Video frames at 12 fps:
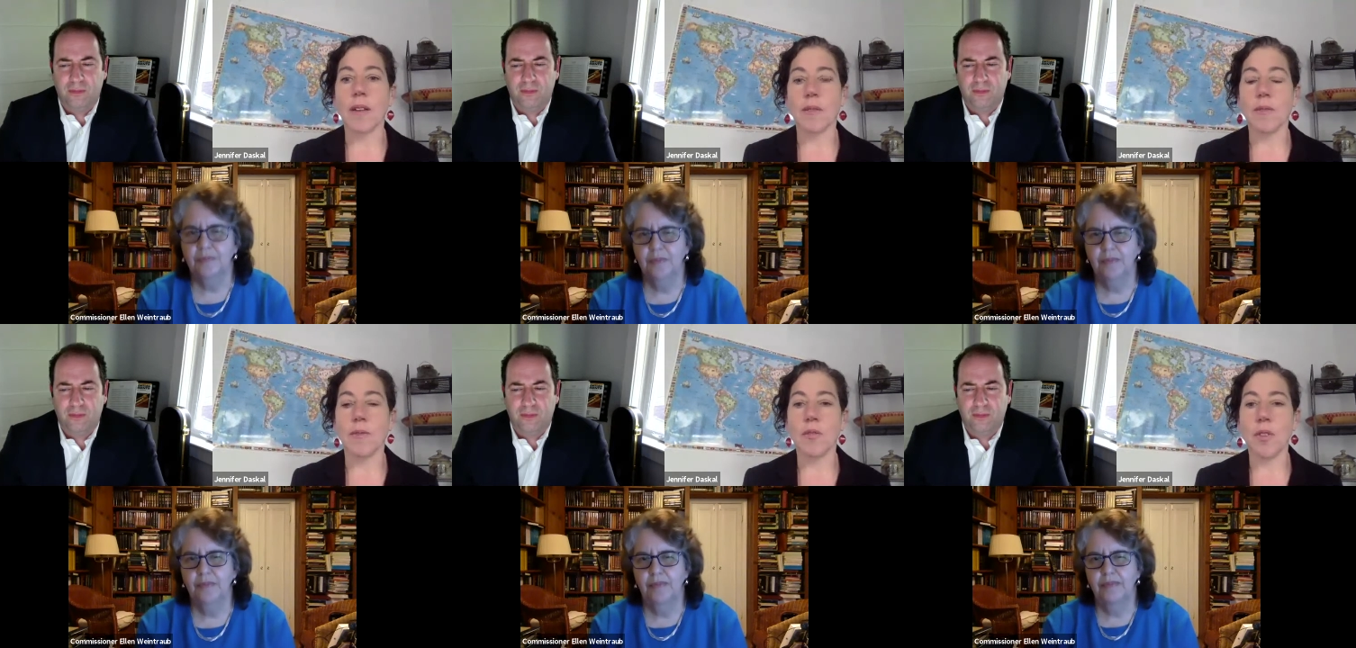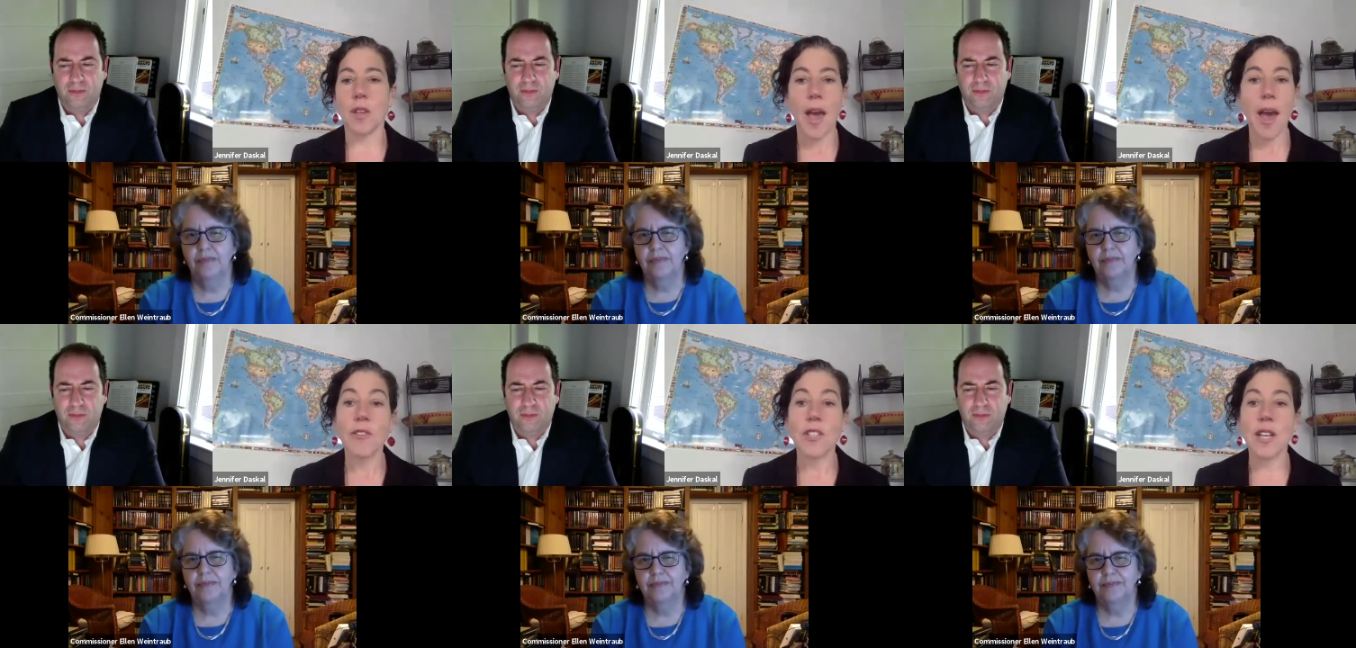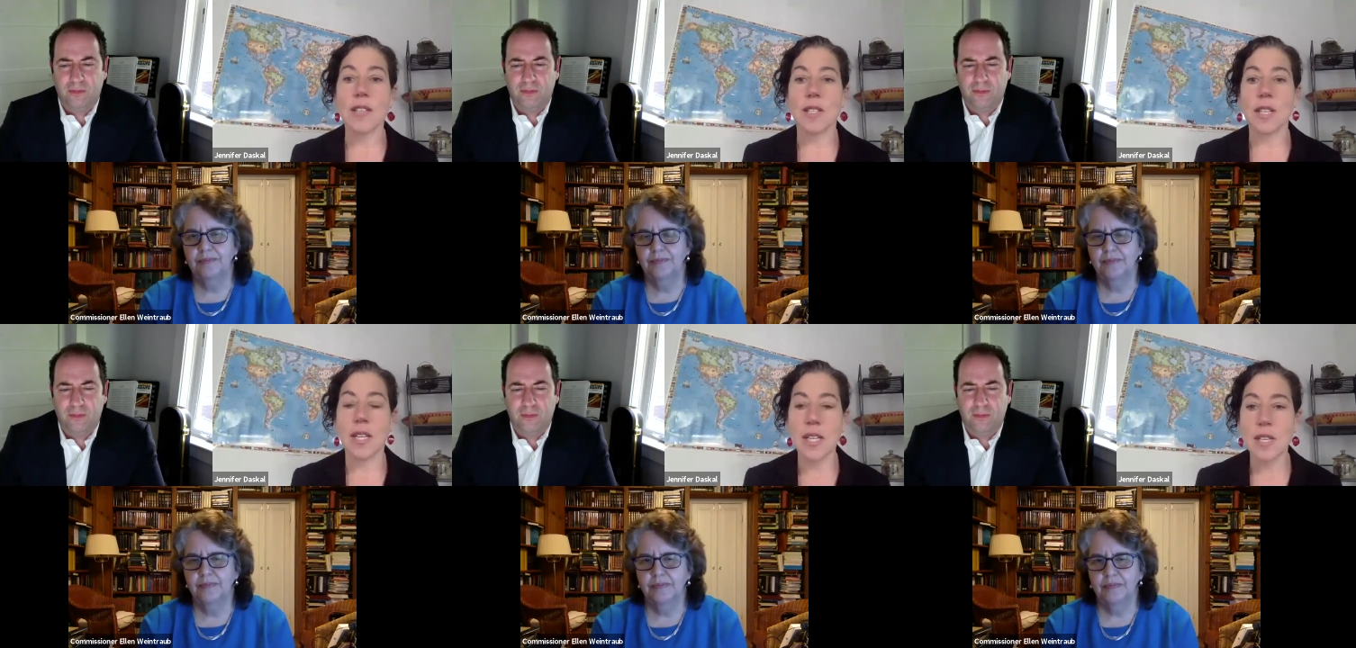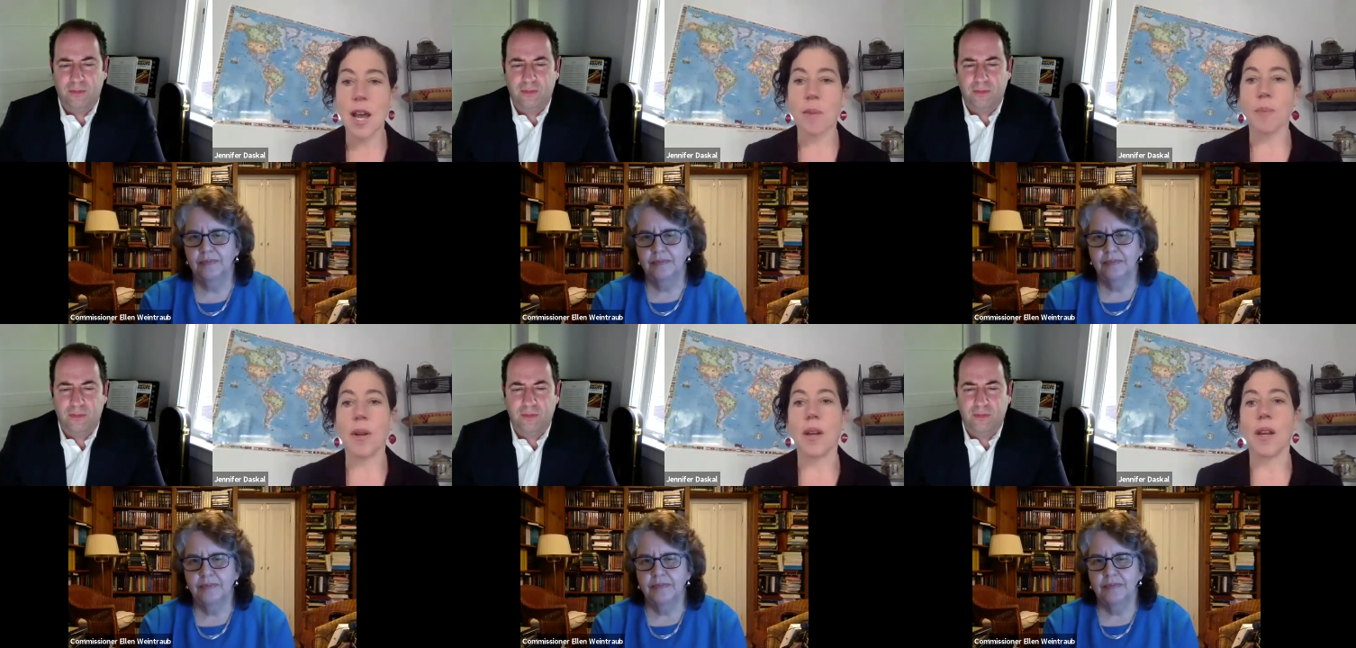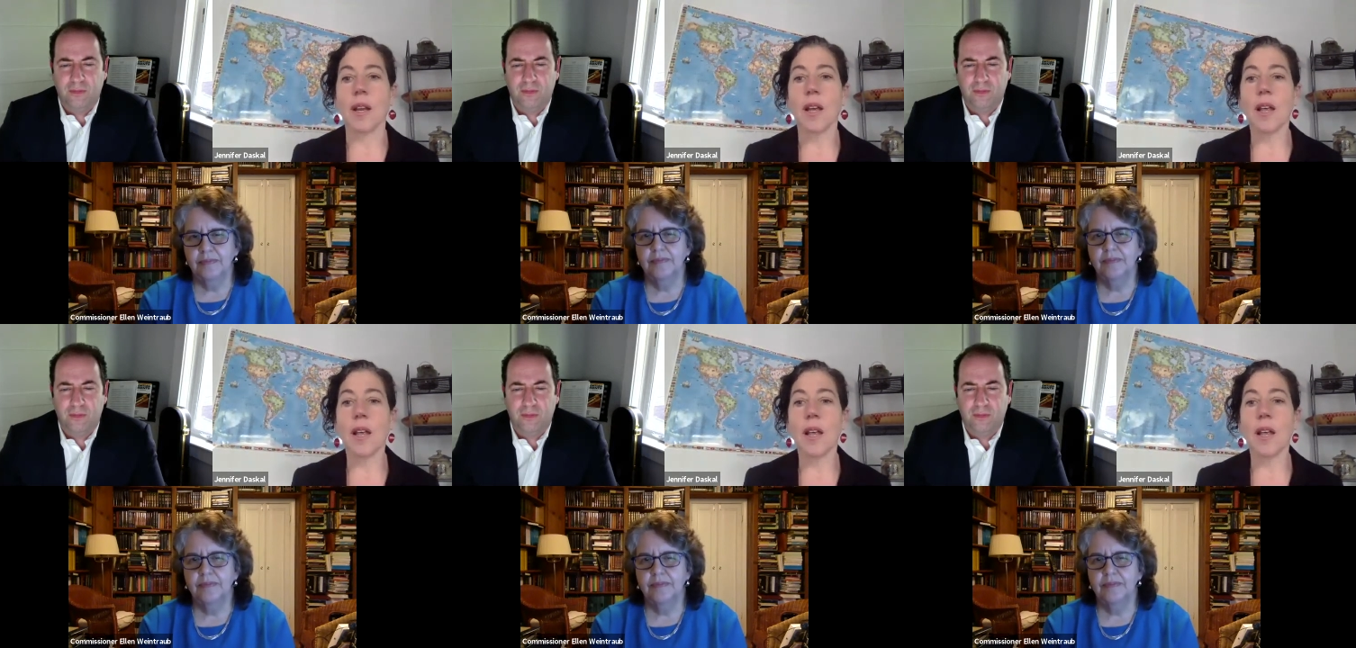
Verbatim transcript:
Speaker 1: of advertising is happening